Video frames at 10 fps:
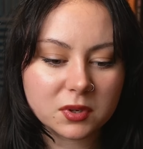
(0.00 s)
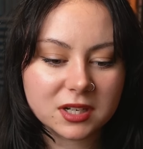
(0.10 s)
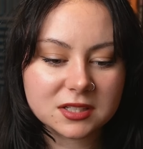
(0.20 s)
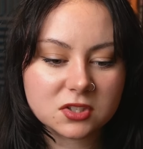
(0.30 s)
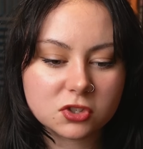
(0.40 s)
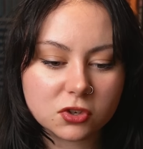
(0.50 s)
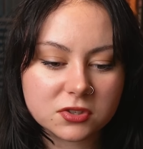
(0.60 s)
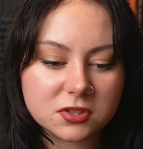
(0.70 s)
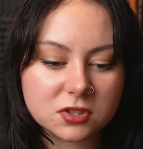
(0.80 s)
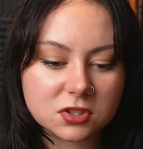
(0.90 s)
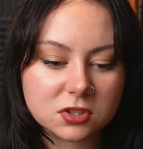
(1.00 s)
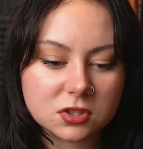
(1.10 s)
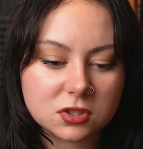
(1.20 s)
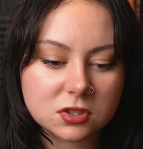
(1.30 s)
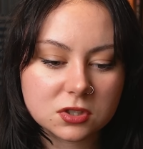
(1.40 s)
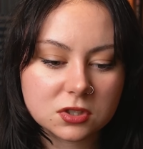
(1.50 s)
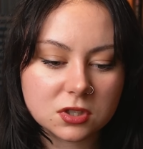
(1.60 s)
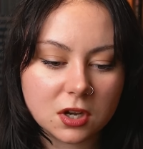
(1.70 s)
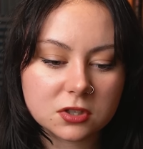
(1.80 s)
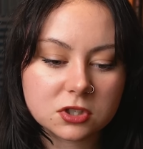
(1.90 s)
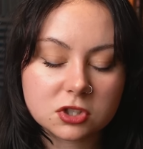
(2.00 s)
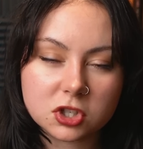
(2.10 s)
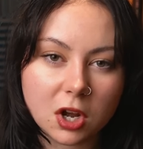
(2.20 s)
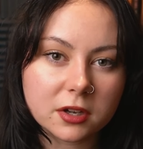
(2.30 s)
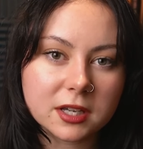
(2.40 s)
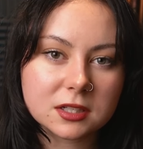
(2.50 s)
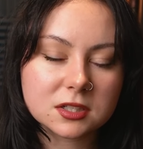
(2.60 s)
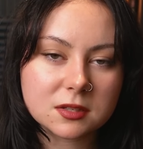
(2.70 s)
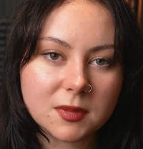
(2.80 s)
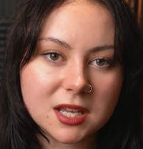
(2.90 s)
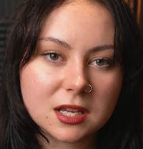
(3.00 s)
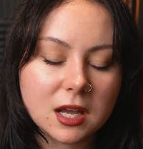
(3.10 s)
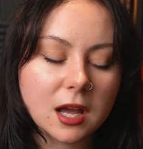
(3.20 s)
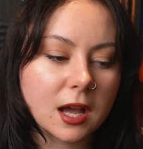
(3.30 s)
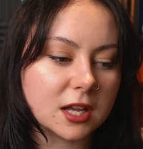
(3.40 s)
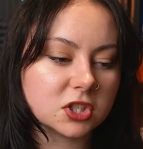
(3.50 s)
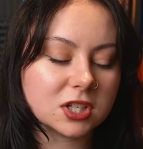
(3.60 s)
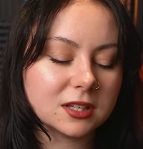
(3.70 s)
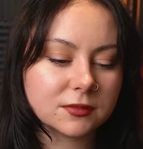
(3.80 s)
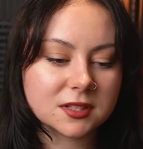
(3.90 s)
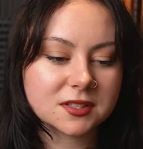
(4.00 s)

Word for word: But it's just not shocking to me. And she even